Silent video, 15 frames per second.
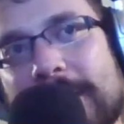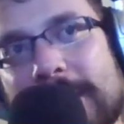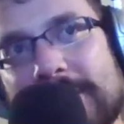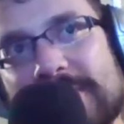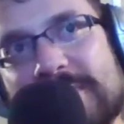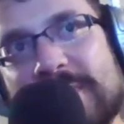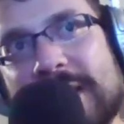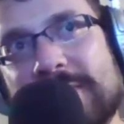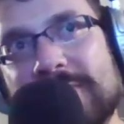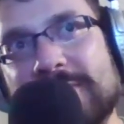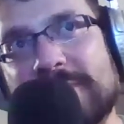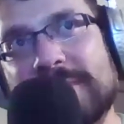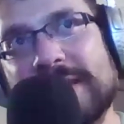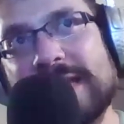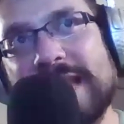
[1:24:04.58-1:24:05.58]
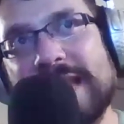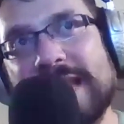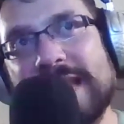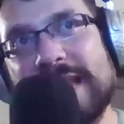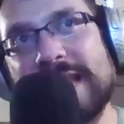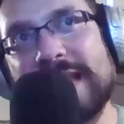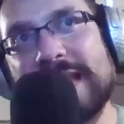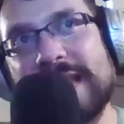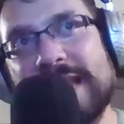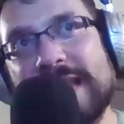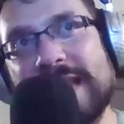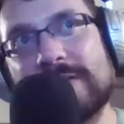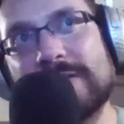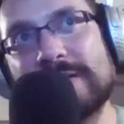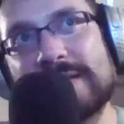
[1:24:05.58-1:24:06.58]
was probably added
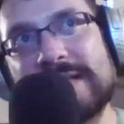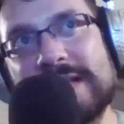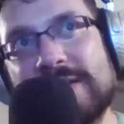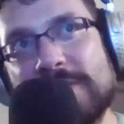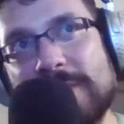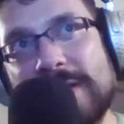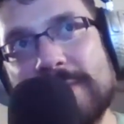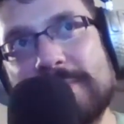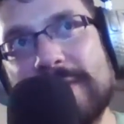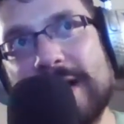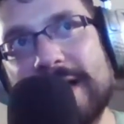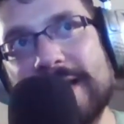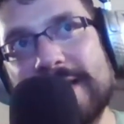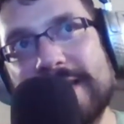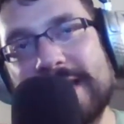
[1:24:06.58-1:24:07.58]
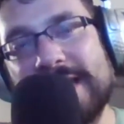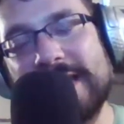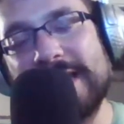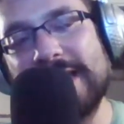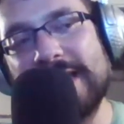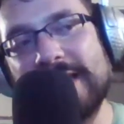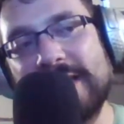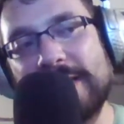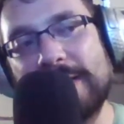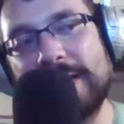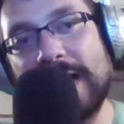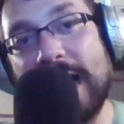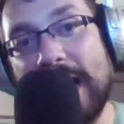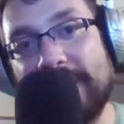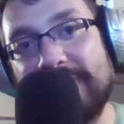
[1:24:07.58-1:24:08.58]
or accentuated by the
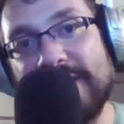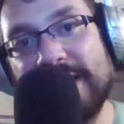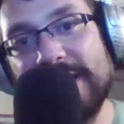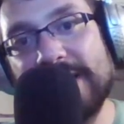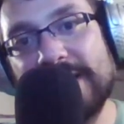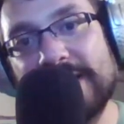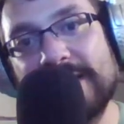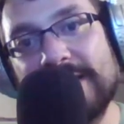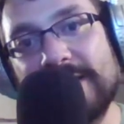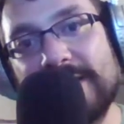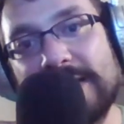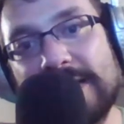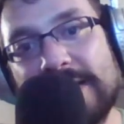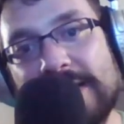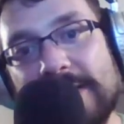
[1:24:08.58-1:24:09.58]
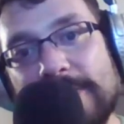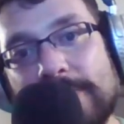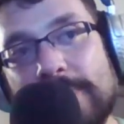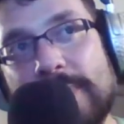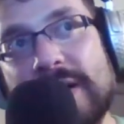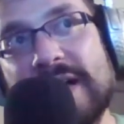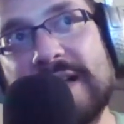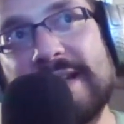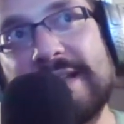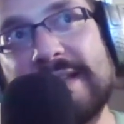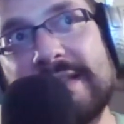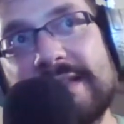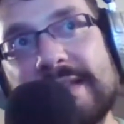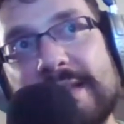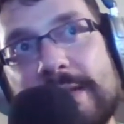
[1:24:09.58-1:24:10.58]
coffee, but
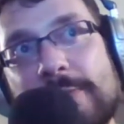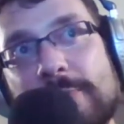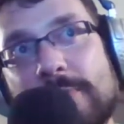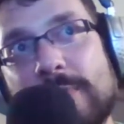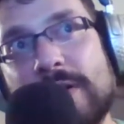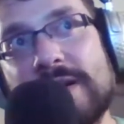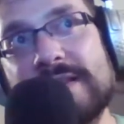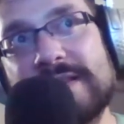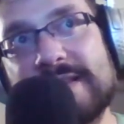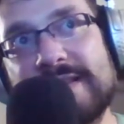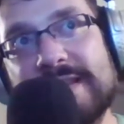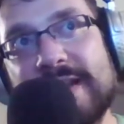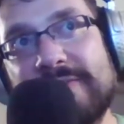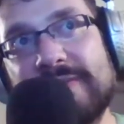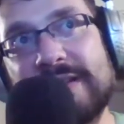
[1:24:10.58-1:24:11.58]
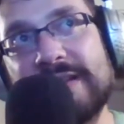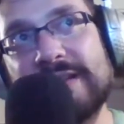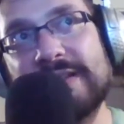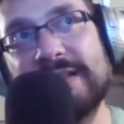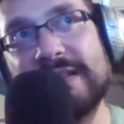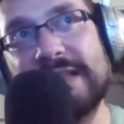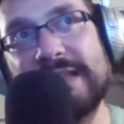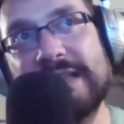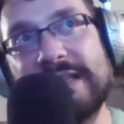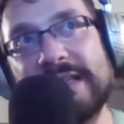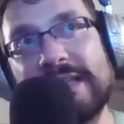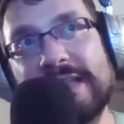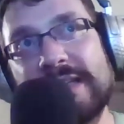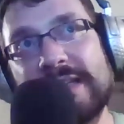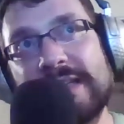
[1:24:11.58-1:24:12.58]
it was definitely
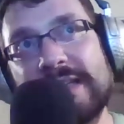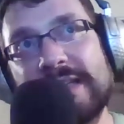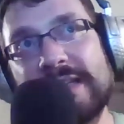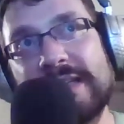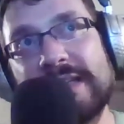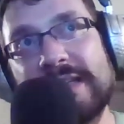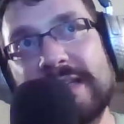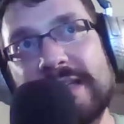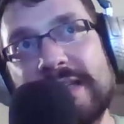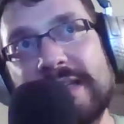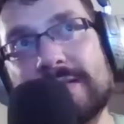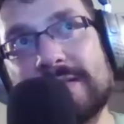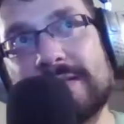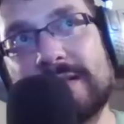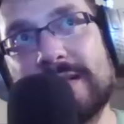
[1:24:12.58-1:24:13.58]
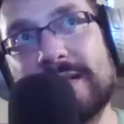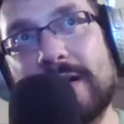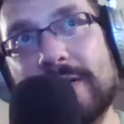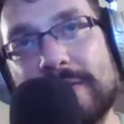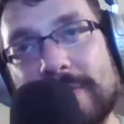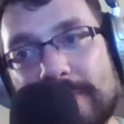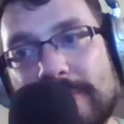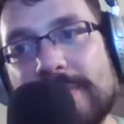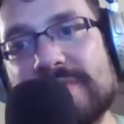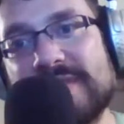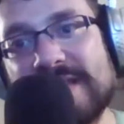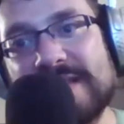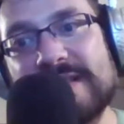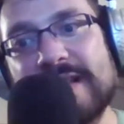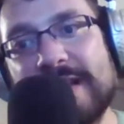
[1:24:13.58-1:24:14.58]
on the
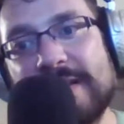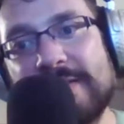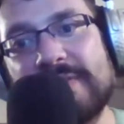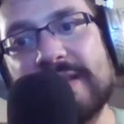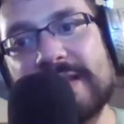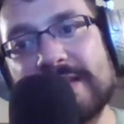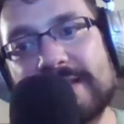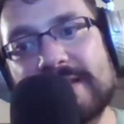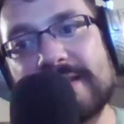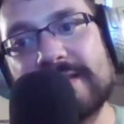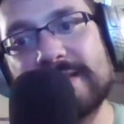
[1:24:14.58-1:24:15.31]
roasty side of things.